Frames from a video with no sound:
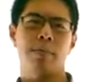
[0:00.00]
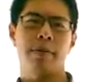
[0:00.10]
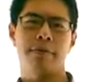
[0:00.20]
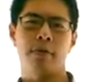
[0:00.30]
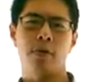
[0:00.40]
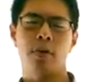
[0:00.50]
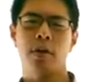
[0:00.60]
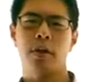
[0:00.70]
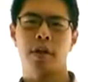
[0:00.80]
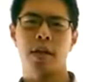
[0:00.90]

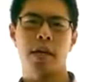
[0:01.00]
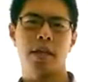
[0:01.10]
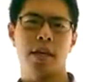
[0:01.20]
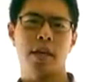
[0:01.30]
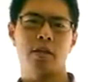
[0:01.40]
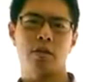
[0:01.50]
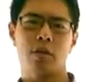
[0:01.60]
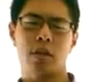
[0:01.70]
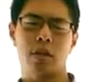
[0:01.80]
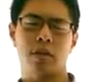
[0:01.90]
before looking at the answer
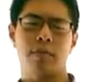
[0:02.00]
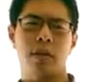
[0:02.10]
choices.